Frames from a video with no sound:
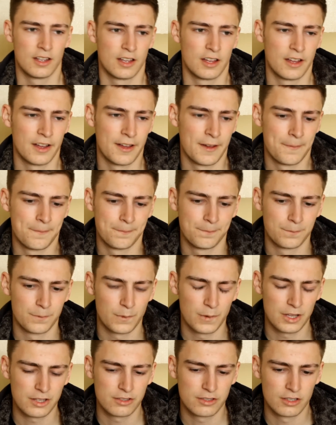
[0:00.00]

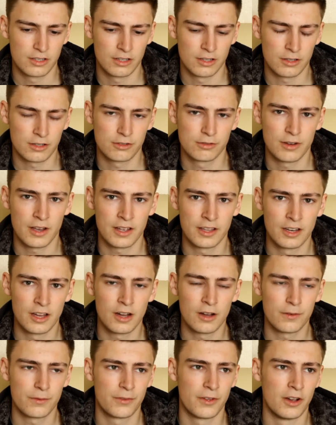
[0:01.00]
We had to create an
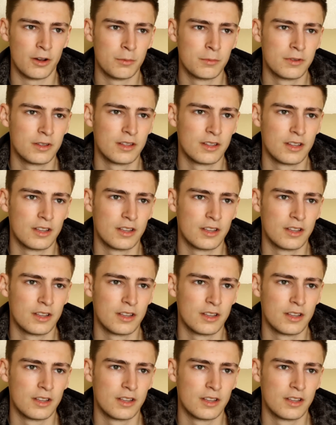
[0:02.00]
art film,